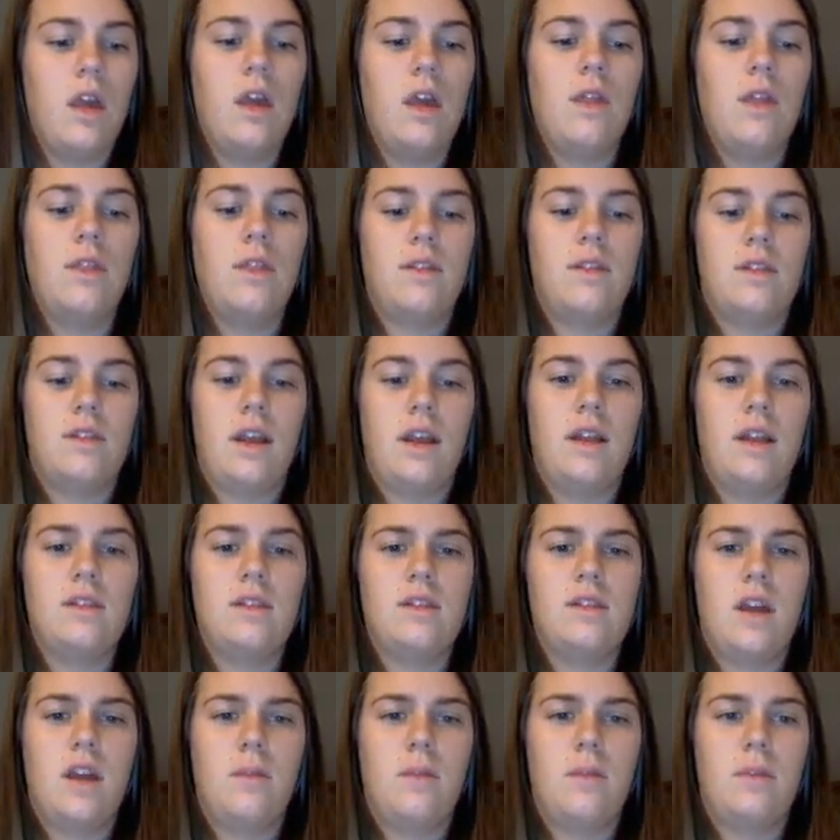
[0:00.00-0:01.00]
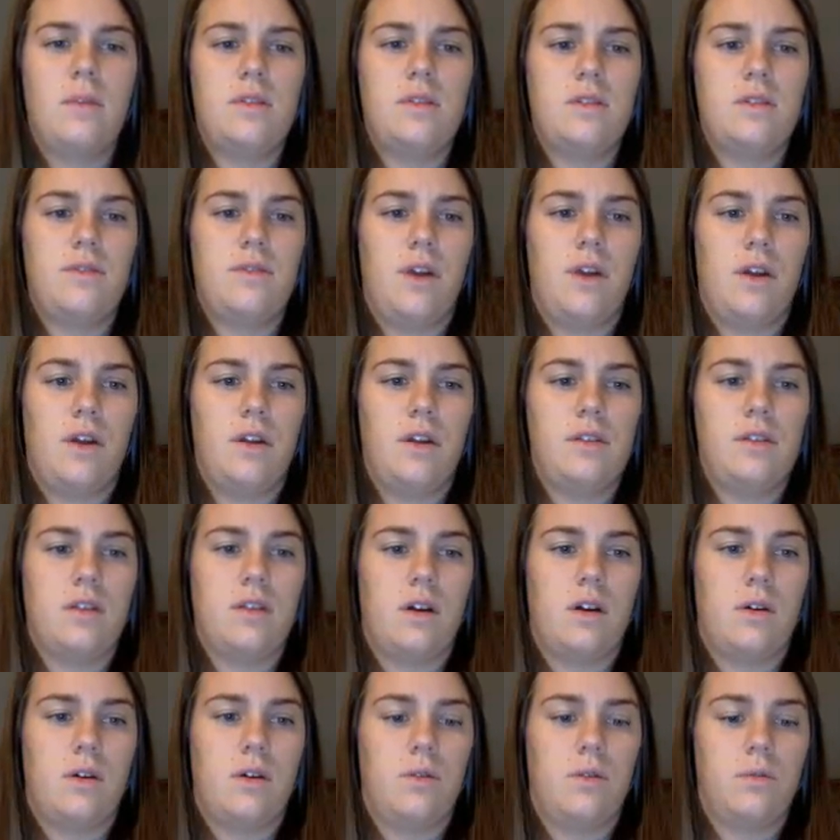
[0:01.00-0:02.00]
The second step is to focus
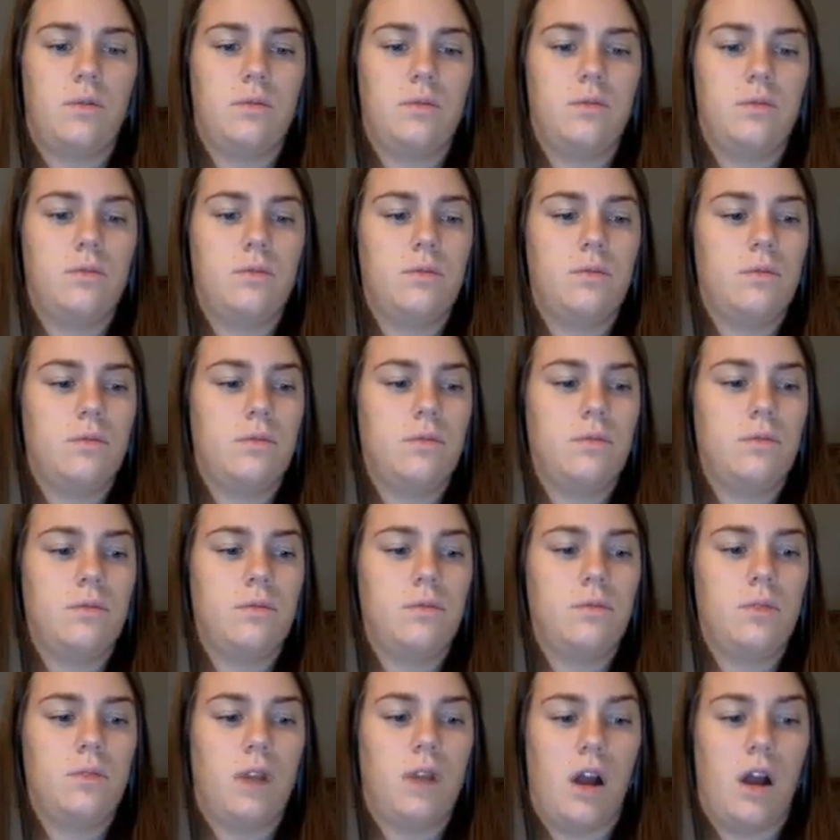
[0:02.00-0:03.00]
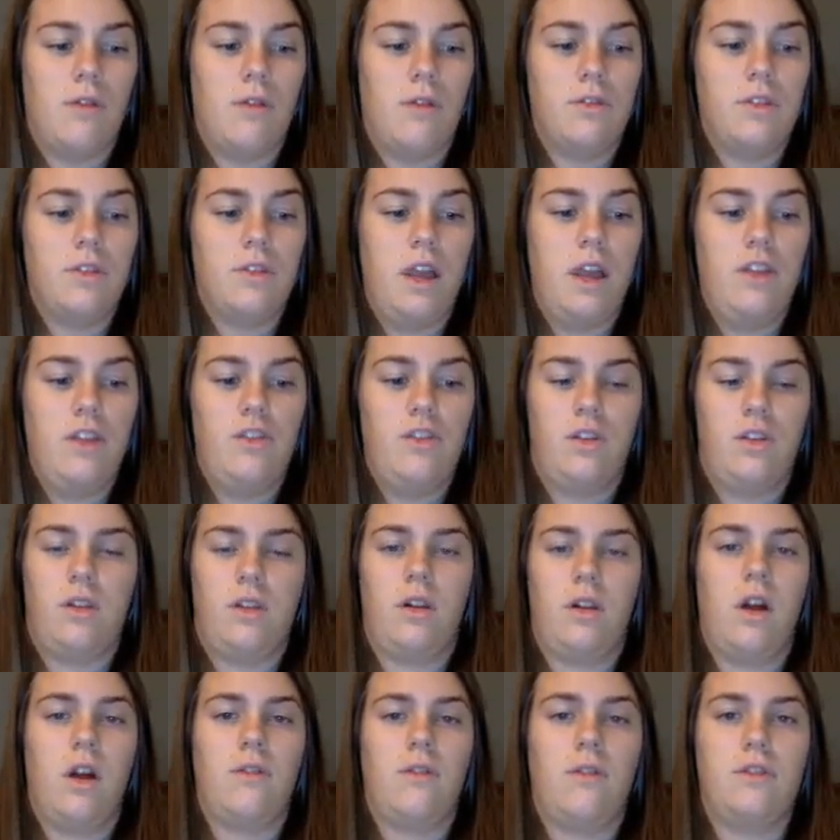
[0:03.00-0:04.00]
on the conversation.
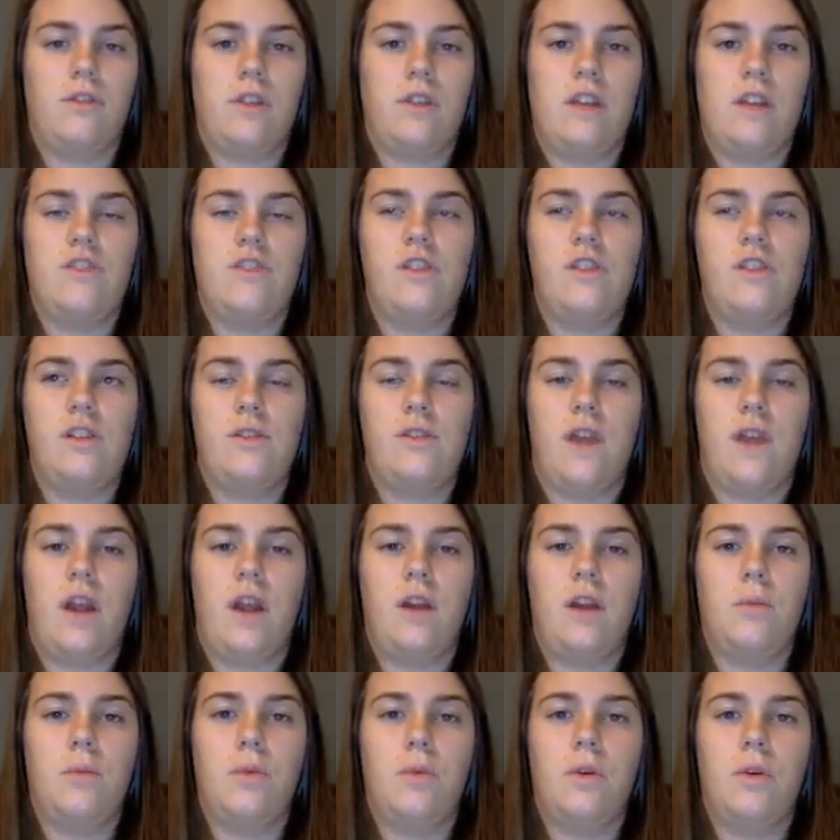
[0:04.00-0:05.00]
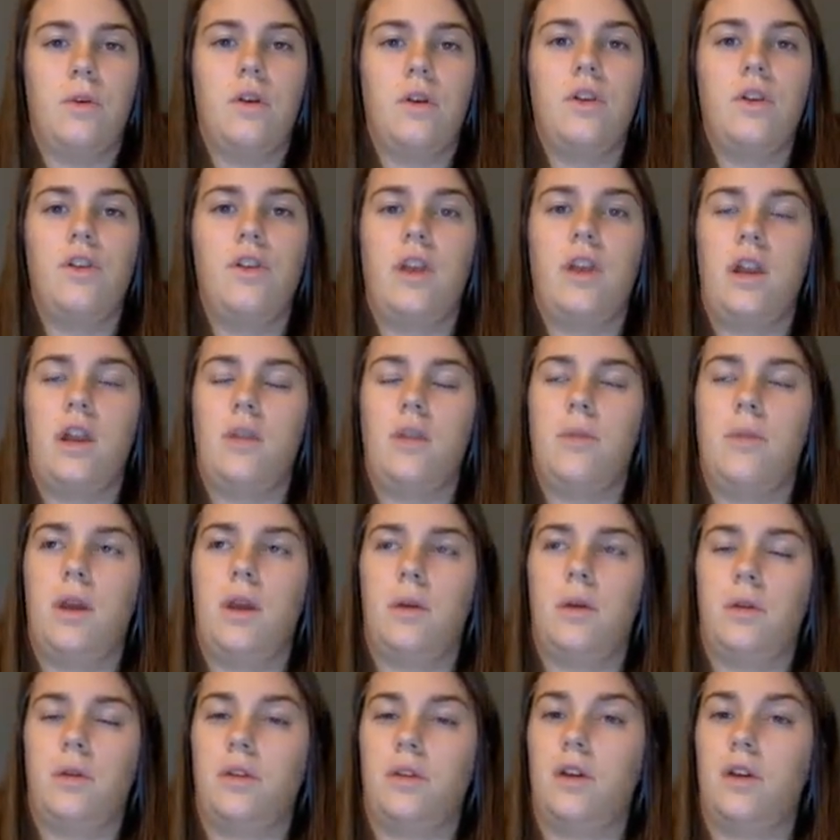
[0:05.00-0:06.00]
Conversation is very important. You need to be
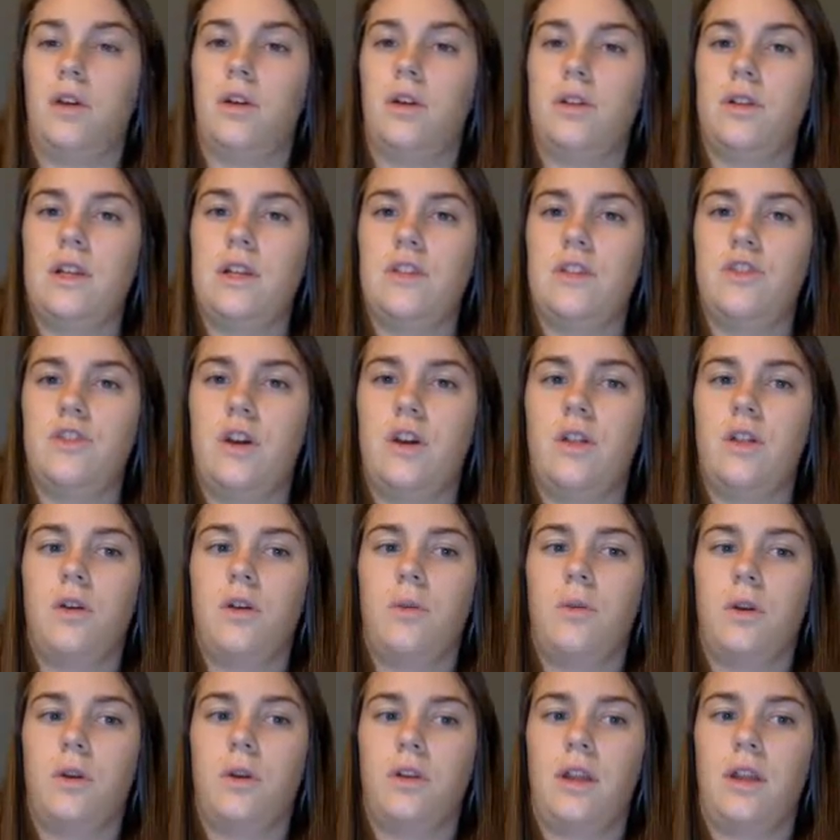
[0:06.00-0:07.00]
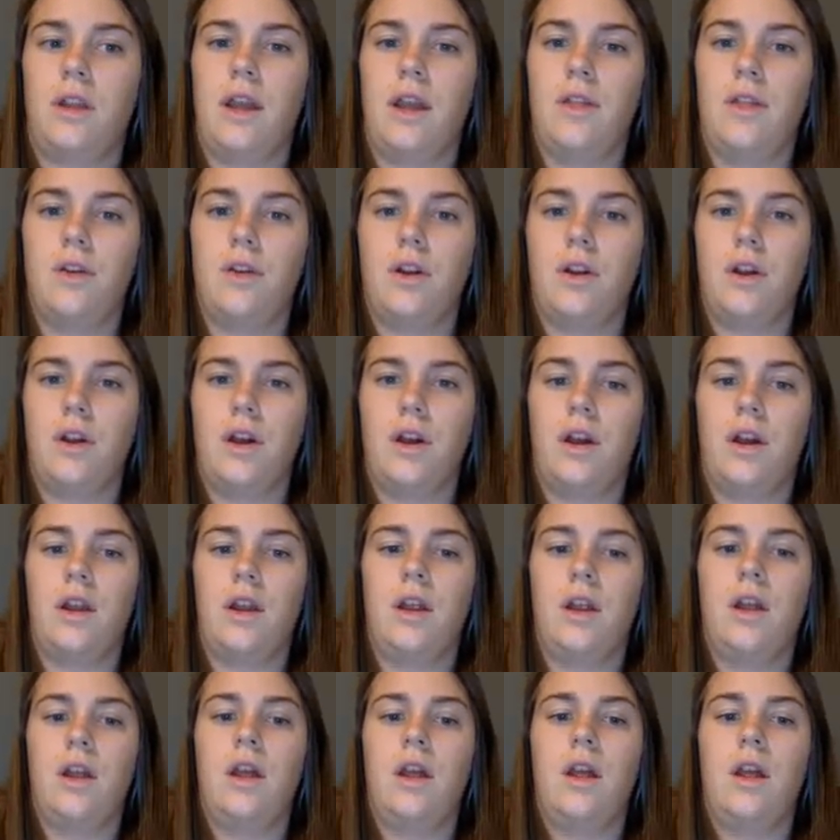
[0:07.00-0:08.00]
able to talk to each other, work together good,
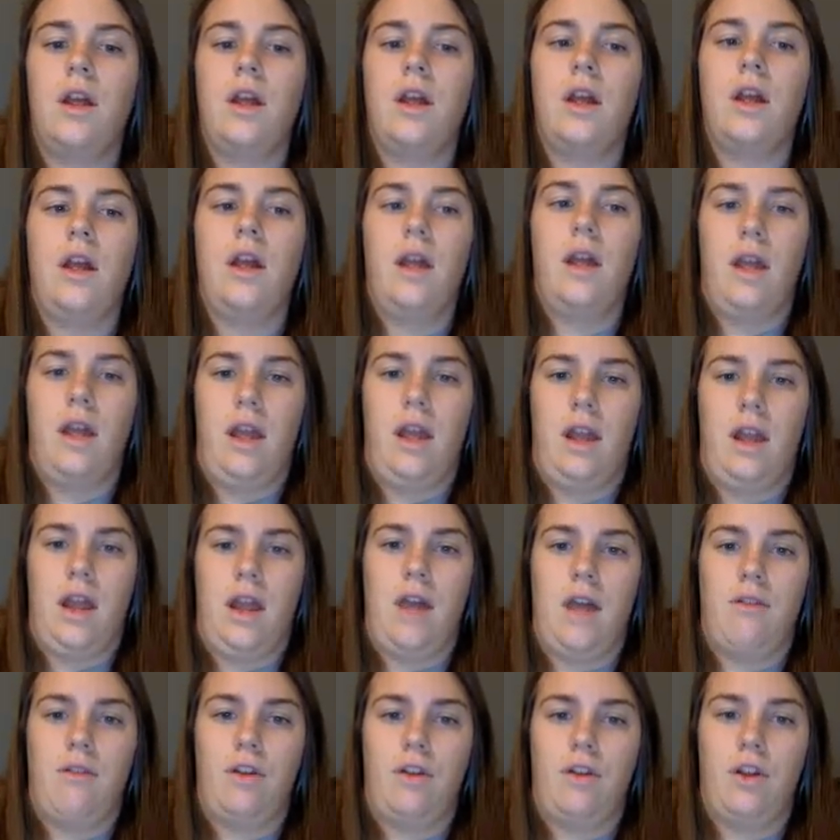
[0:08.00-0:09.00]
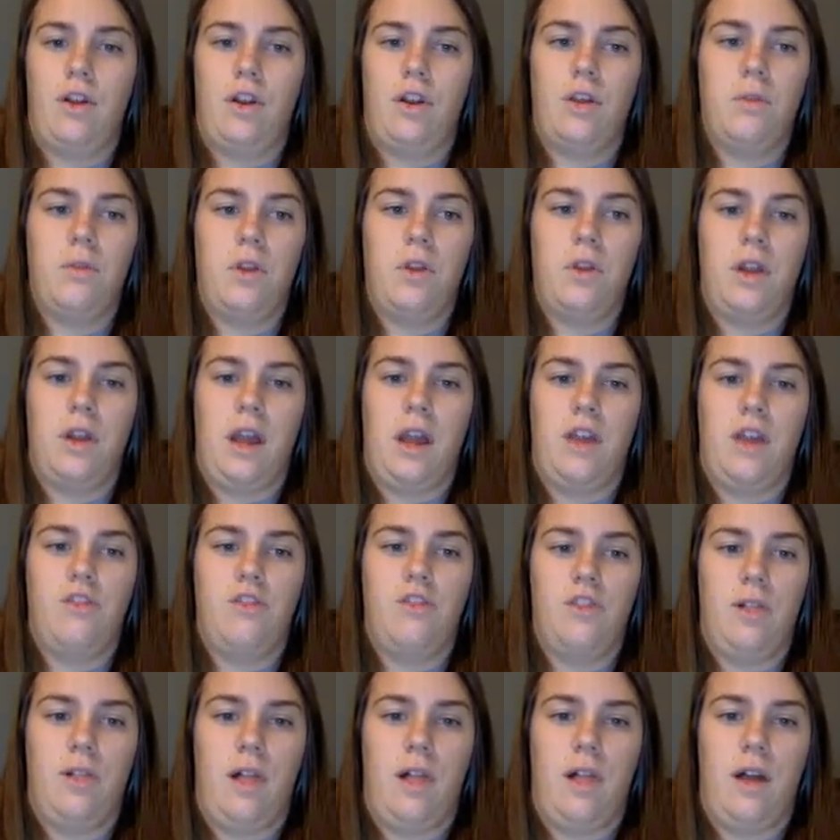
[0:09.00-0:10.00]
and have a good
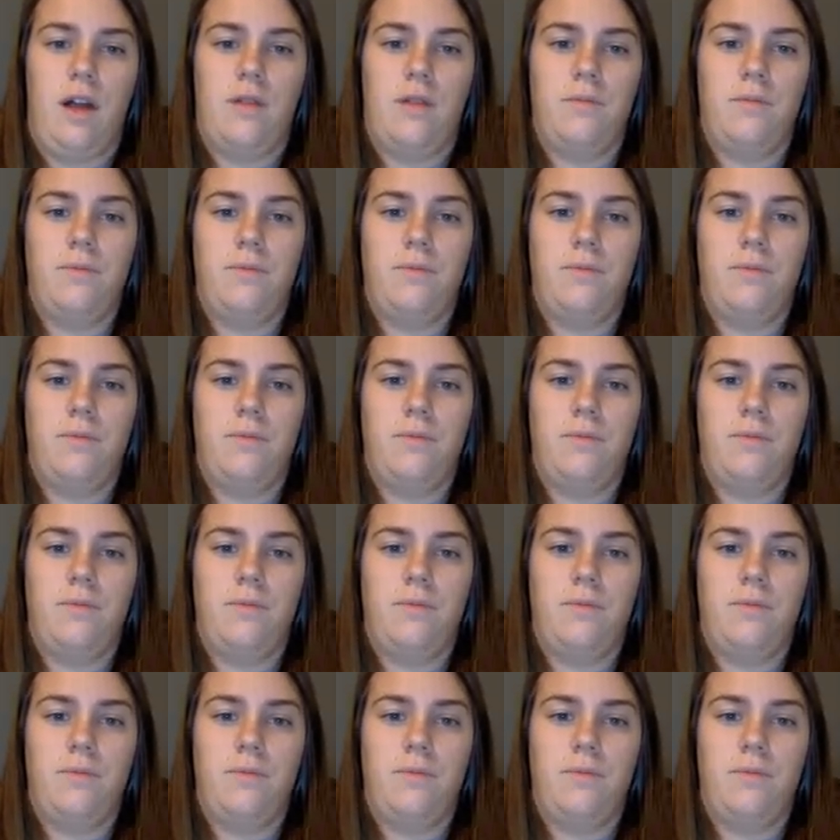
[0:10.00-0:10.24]
communication line.